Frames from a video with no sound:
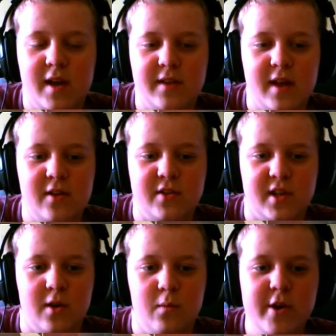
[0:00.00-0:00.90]
That that looks
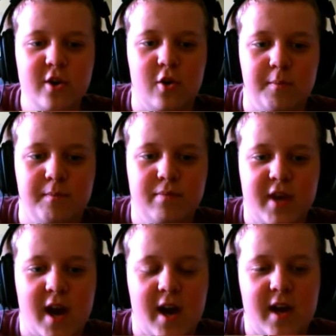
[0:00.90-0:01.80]
like a real
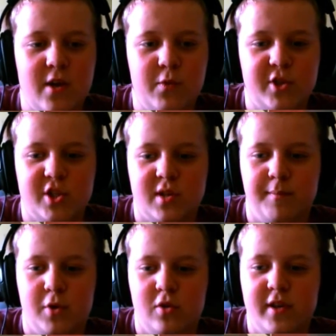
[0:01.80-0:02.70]
guy with just a
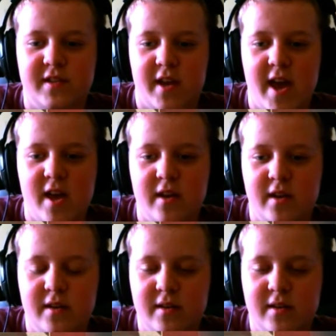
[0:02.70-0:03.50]
bull as a head.